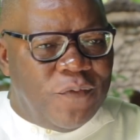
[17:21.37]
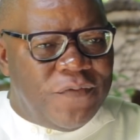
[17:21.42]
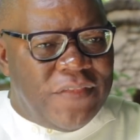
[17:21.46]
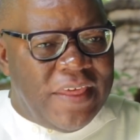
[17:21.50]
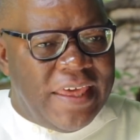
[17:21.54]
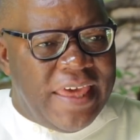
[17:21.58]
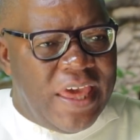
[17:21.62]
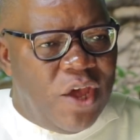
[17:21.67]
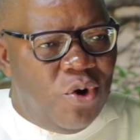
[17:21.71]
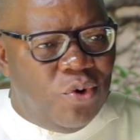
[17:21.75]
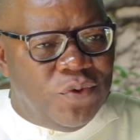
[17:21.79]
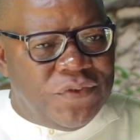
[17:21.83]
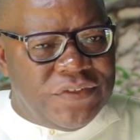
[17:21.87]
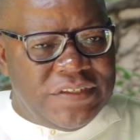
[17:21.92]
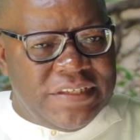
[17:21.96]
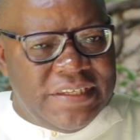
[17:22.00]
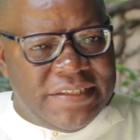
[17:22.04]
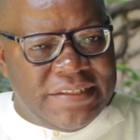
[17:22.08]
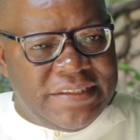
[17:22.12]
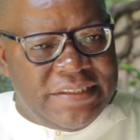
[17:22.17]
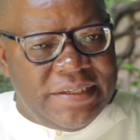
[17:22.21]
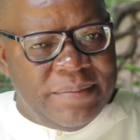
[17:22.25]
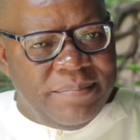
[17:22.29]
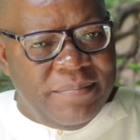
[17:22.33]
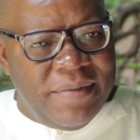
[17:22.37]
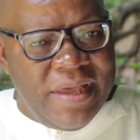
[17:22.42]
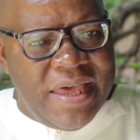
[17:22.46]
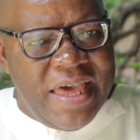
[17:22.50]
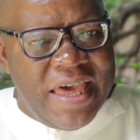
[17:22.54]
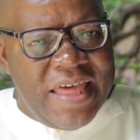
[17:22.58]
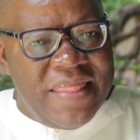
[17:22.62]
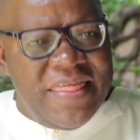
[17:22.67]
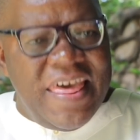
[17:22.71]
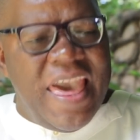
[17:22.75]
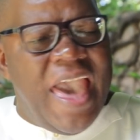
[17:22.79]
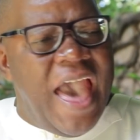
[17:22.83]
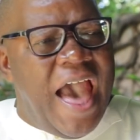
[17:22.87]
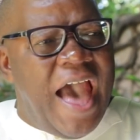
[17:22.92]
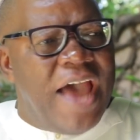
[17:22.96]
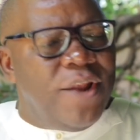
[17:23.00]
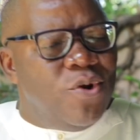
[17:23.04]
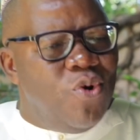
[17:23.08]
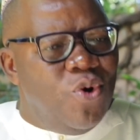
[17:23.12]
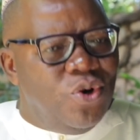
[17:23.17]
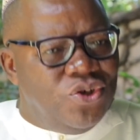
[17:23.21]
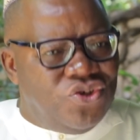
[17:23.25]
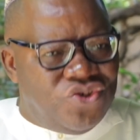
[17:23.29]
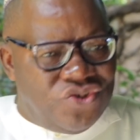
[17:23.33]
of the health system. There are
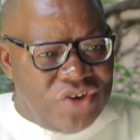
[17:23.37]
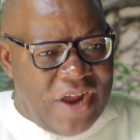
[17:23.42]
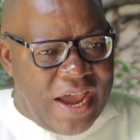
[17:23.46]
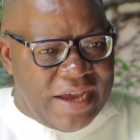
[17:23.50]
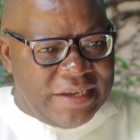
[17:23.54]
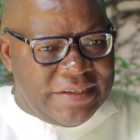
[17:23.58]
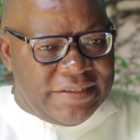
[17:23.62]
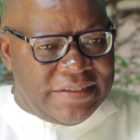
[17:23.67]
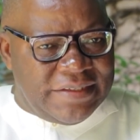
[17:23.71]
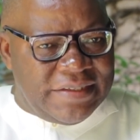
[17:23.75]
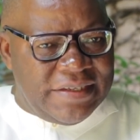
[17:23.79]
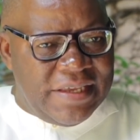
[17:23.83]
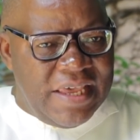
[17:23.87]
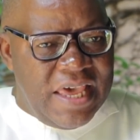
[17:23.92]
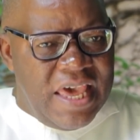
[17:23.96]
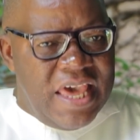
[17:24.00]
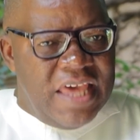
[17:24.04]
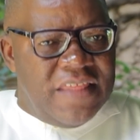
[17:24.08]
no drugs.